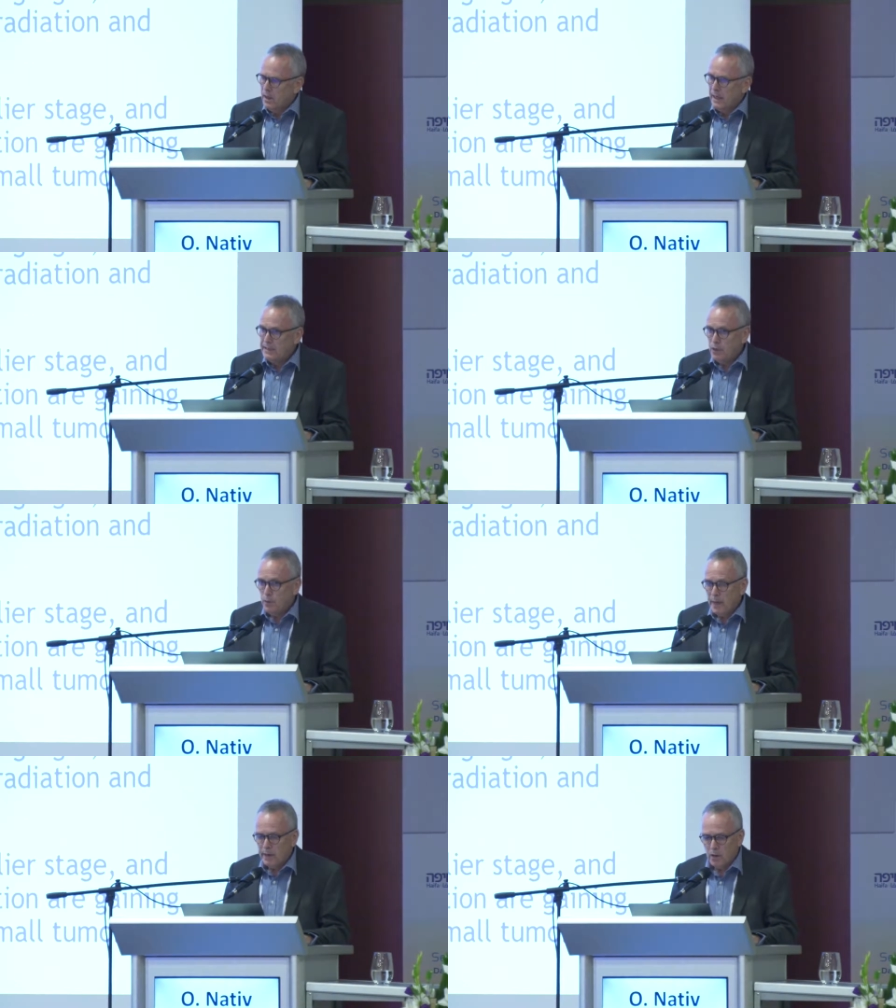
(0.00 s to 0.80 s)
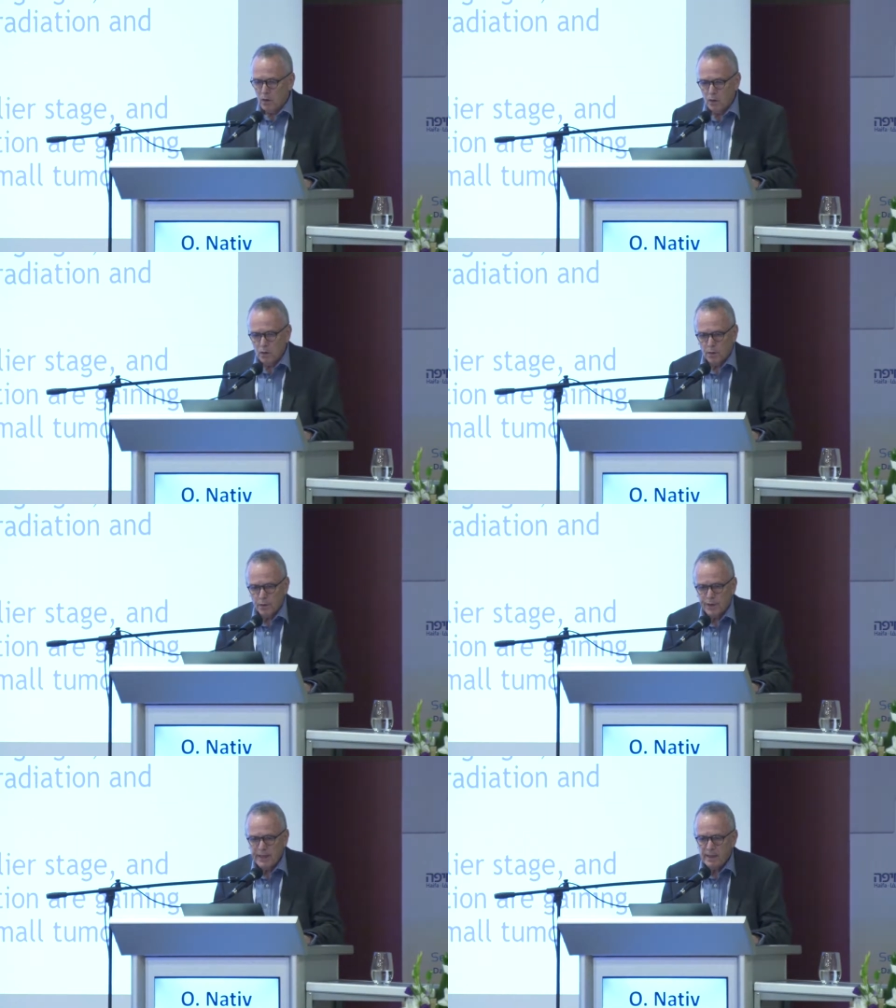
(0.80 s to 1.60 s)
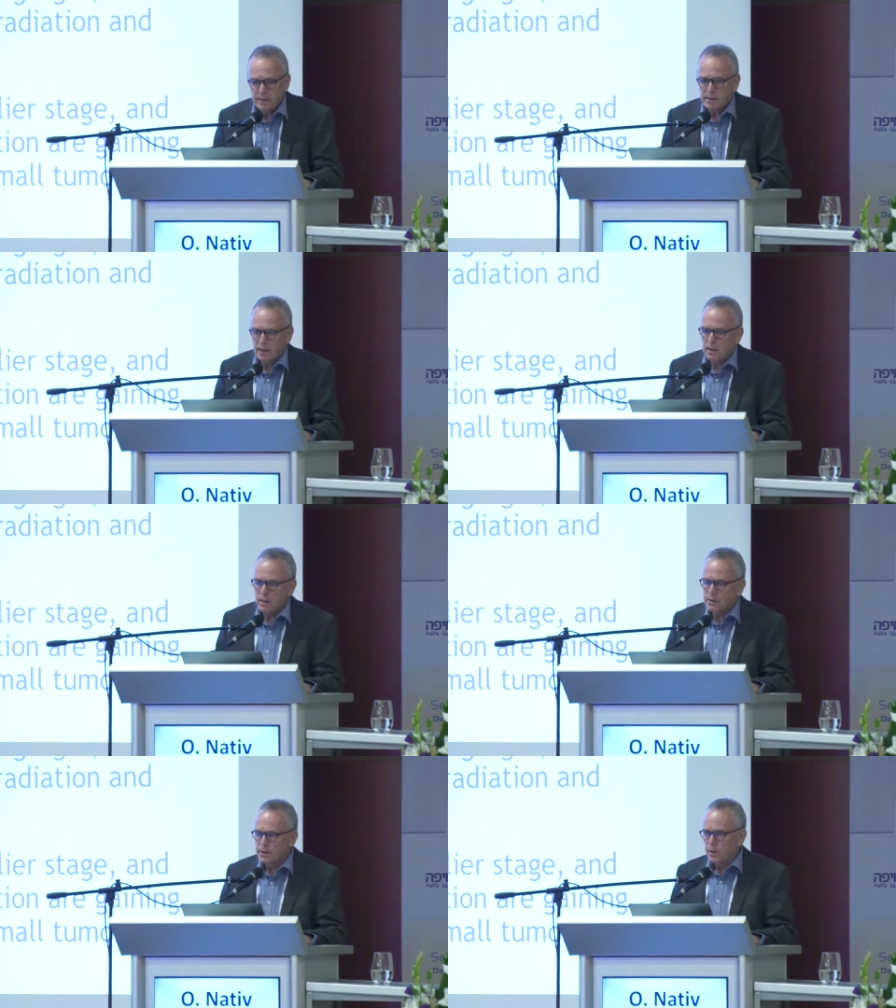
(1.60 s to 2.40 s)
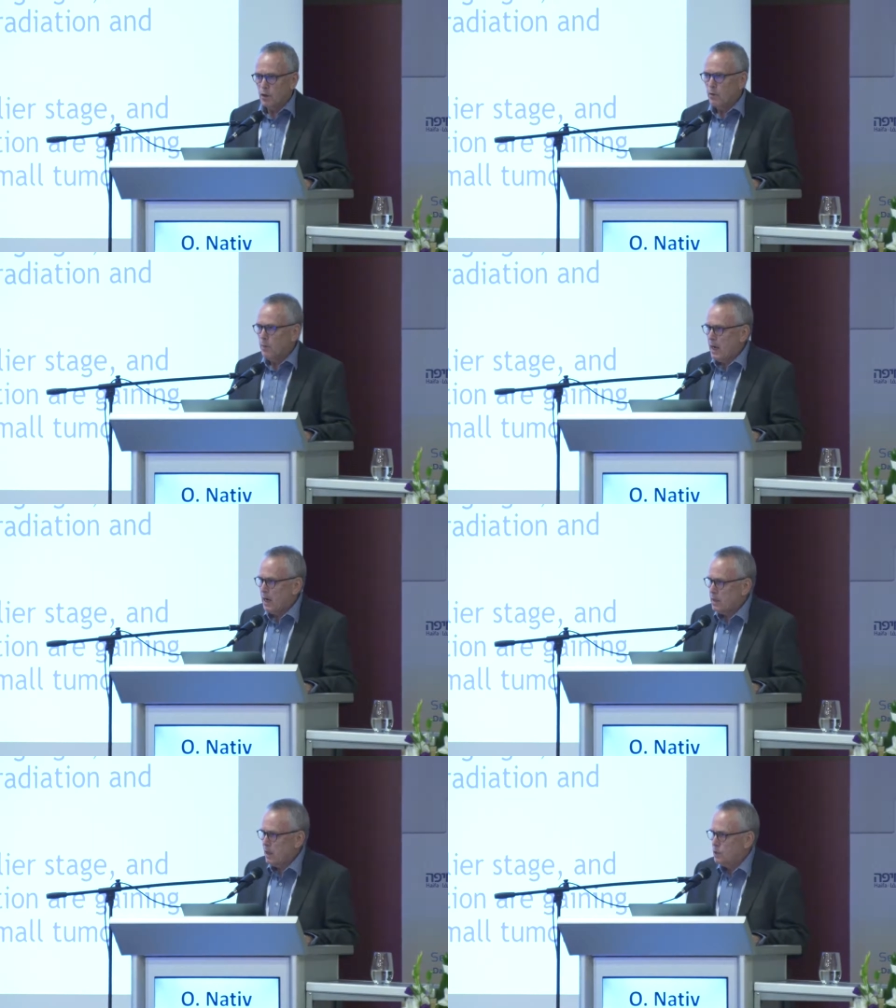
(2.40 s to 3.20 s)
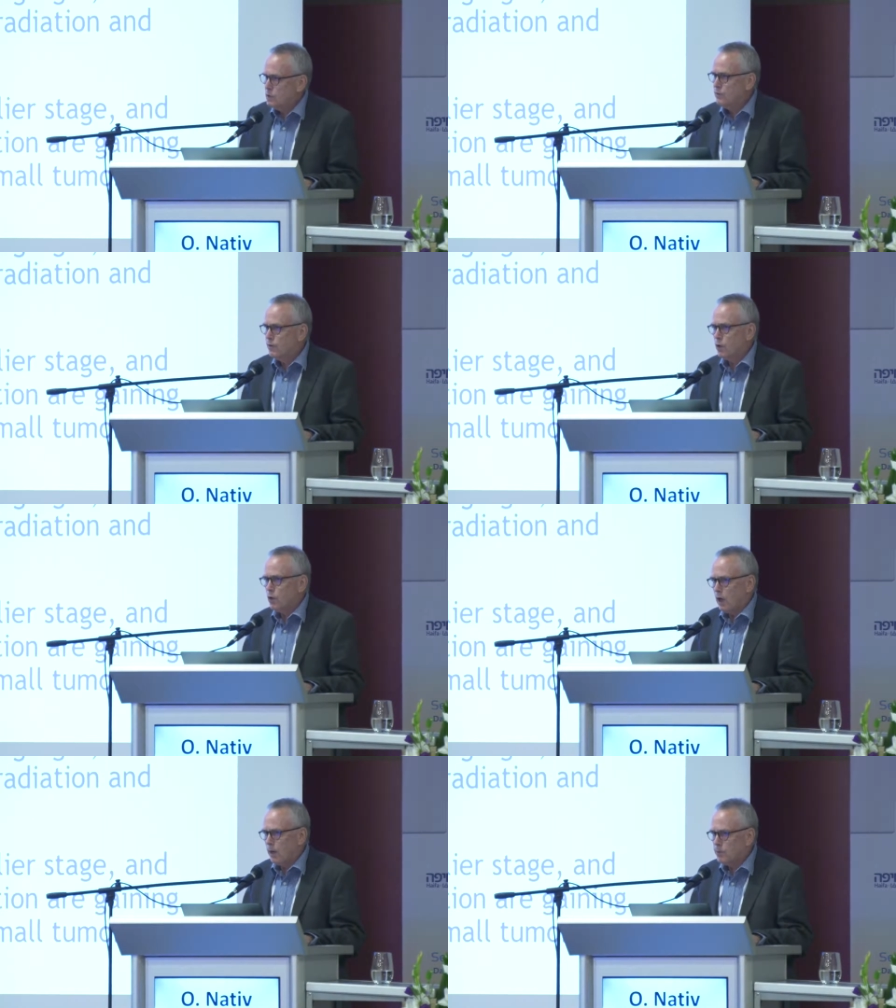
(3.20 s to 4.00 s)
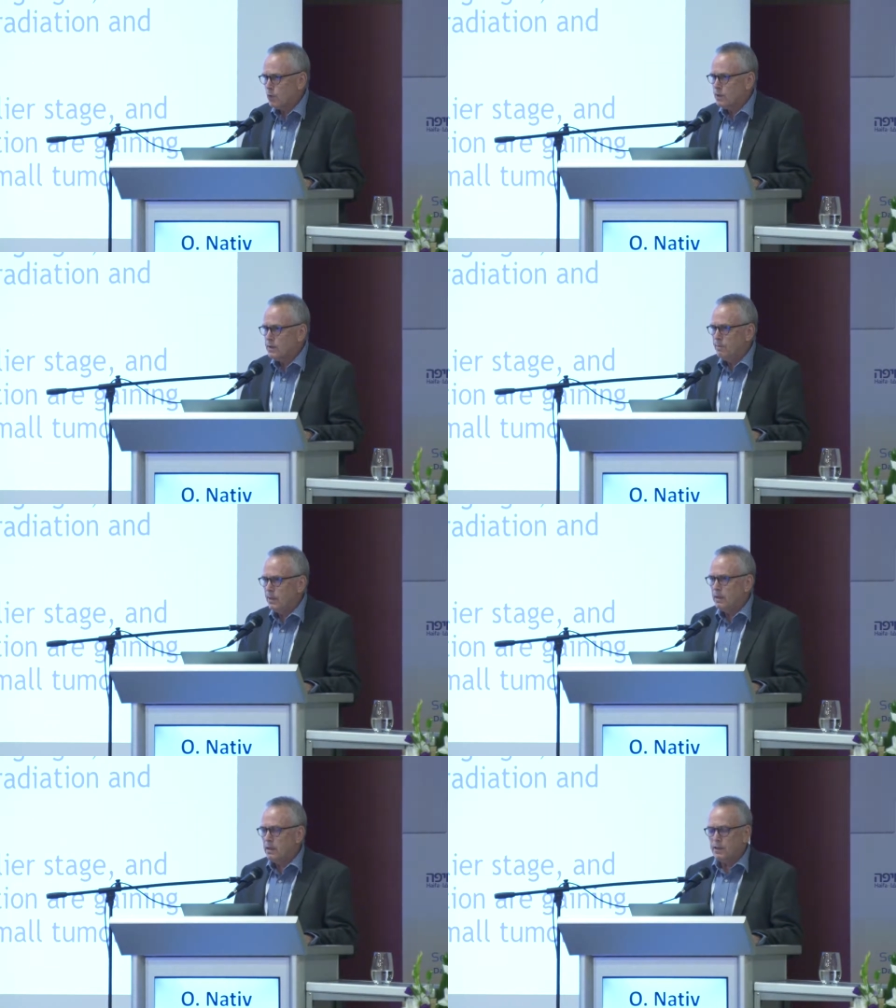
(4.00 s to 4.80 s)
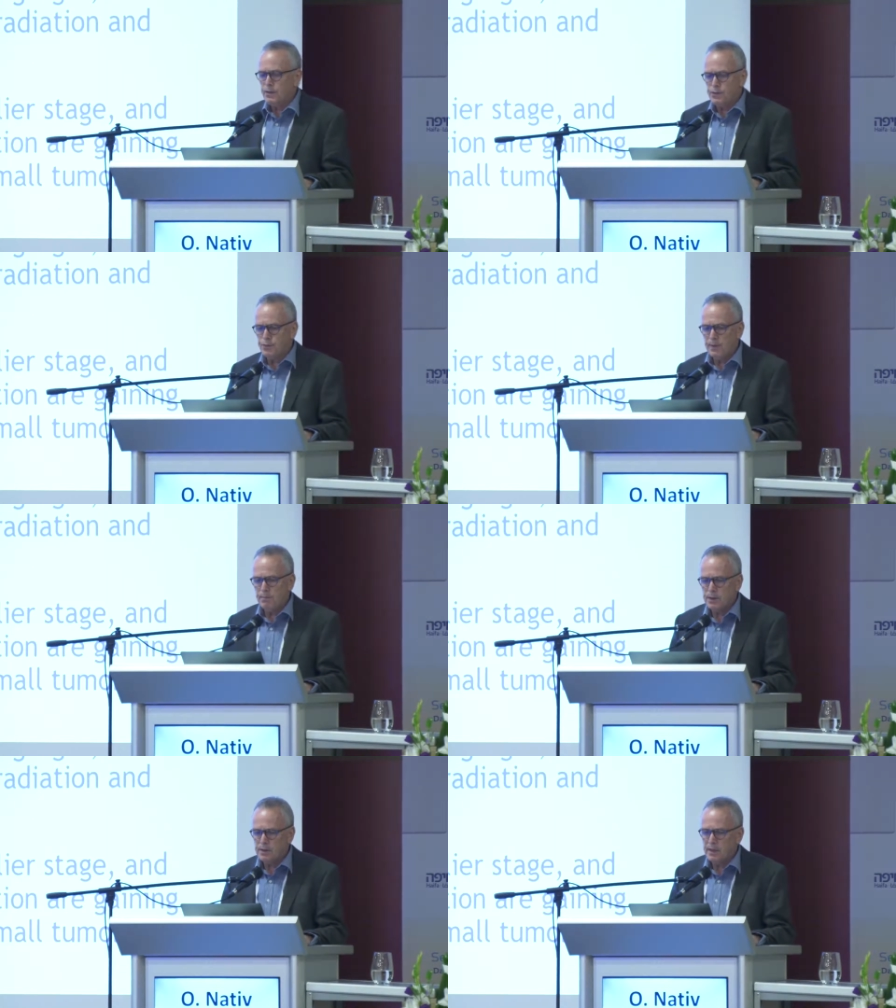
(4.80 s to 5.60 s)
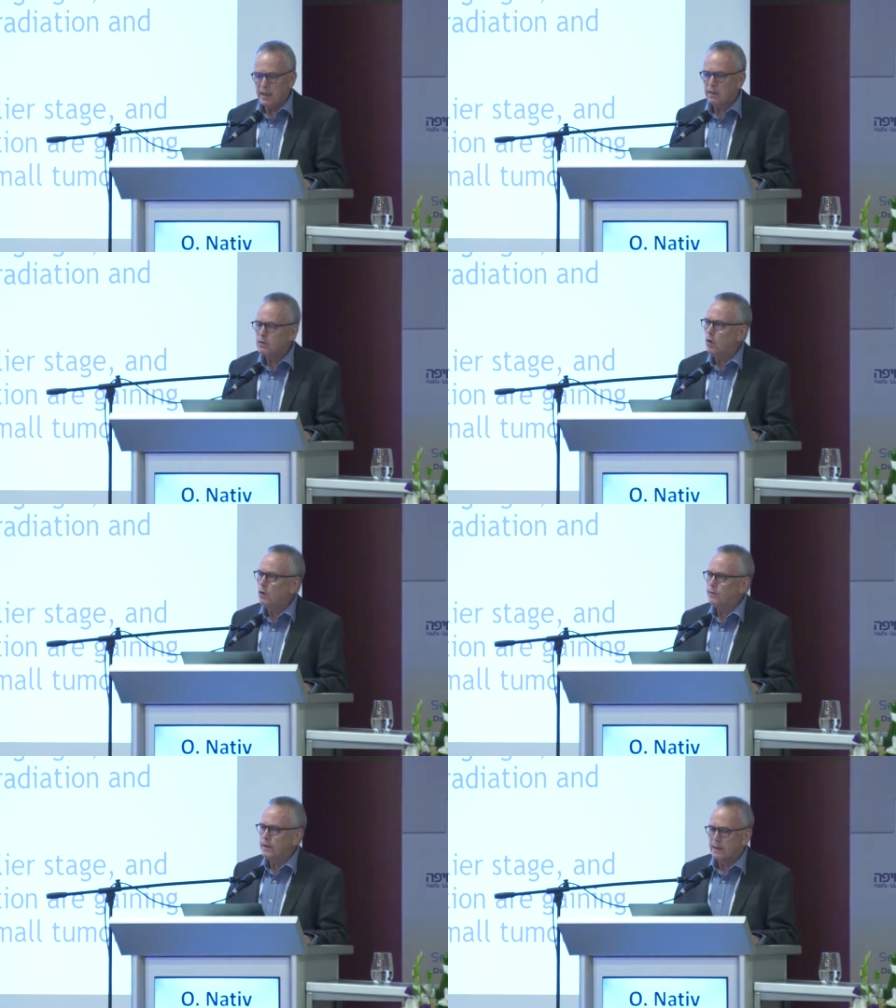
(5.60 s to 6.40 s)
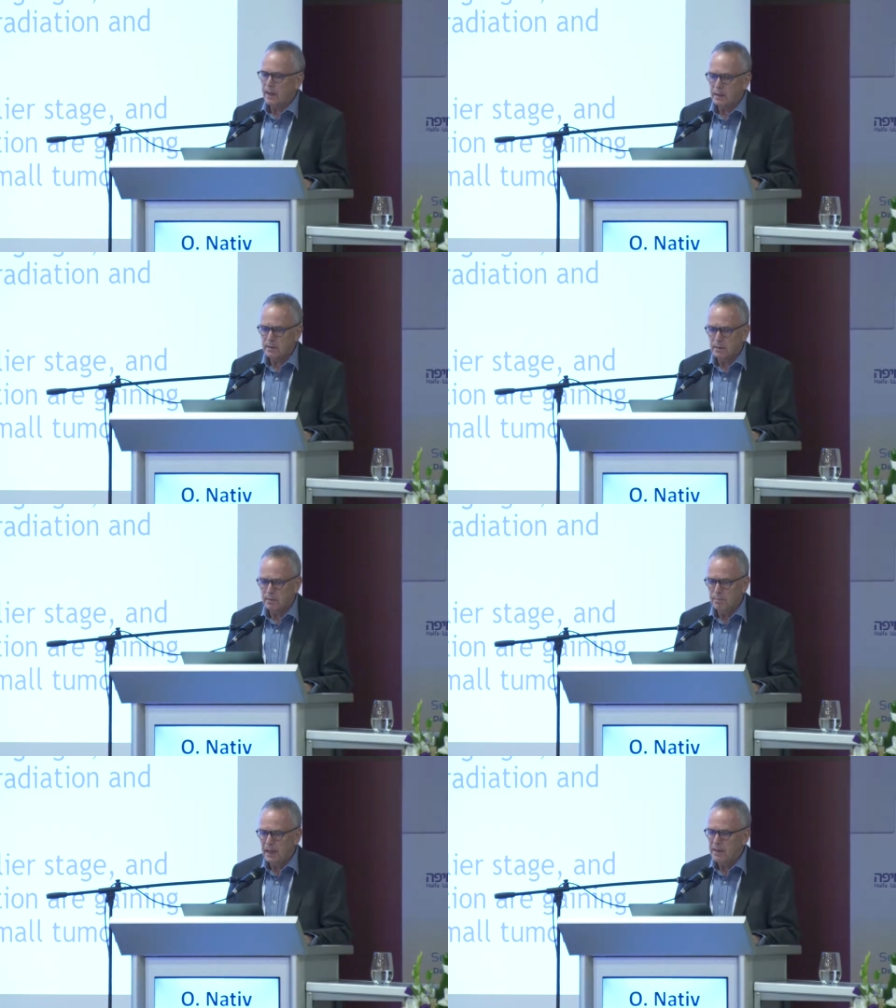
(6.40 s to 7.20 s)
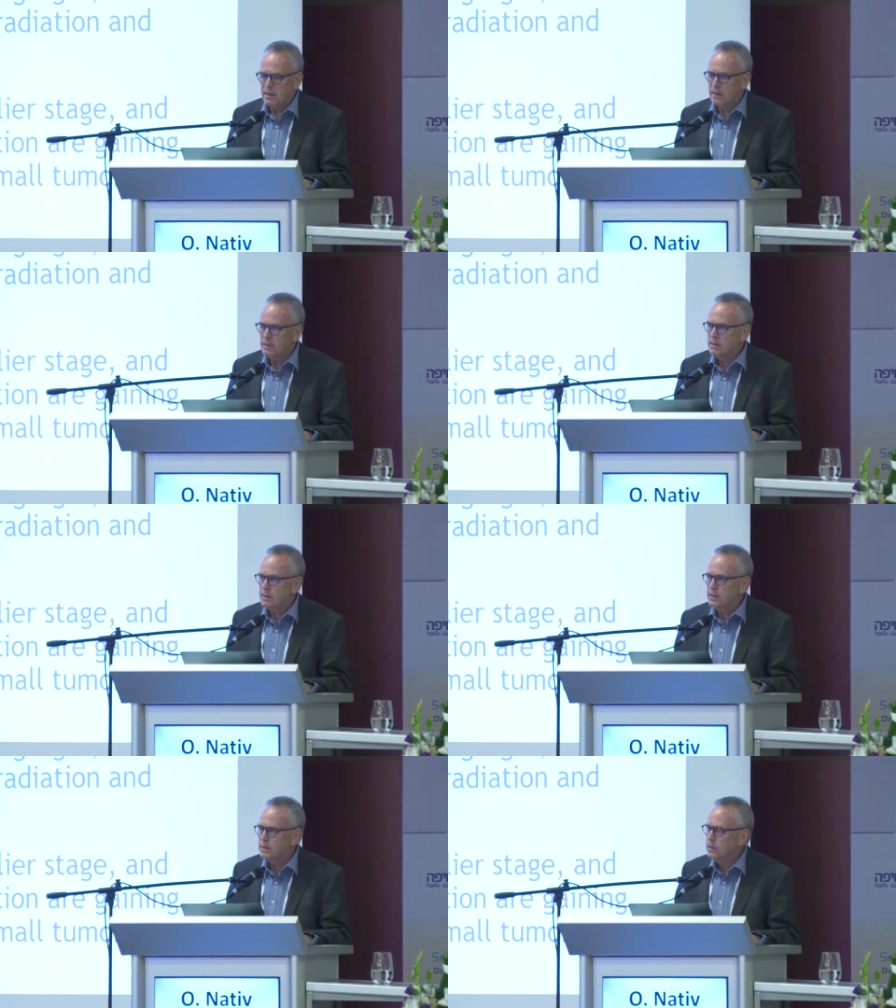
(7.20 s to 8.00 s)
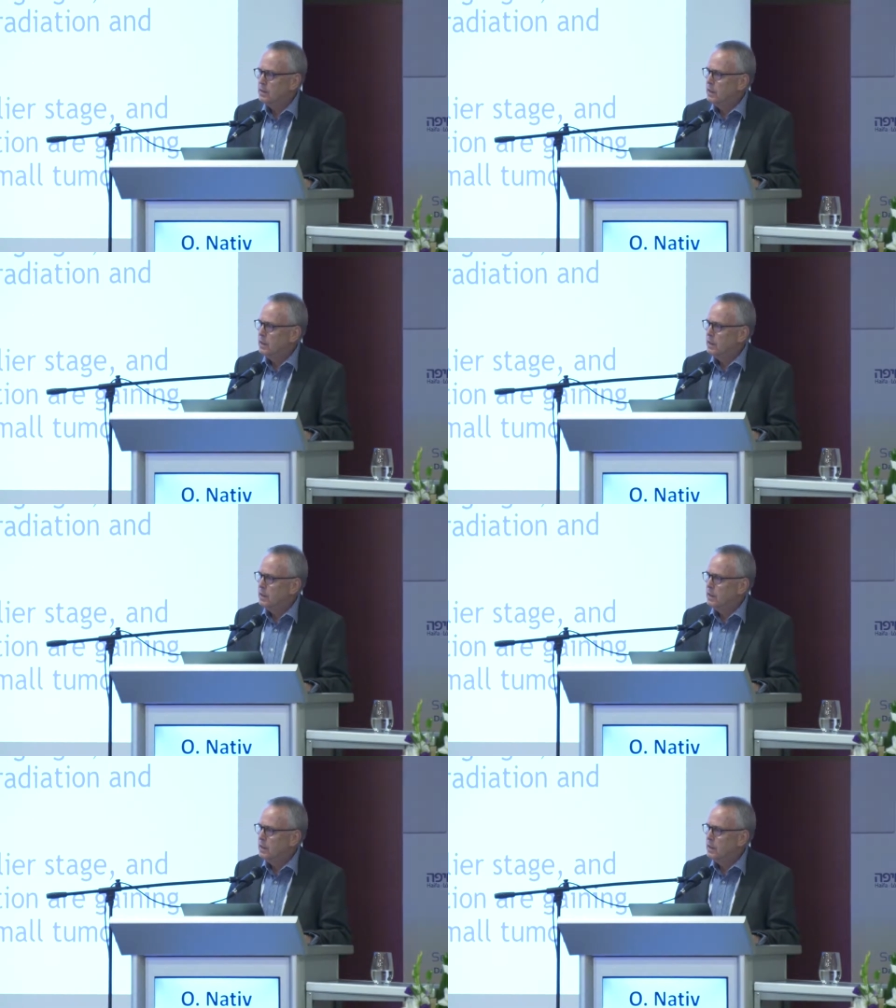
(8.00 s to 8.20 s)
As you may know, renal cell carcinoma accounts for approximately 3% of adult malignancies,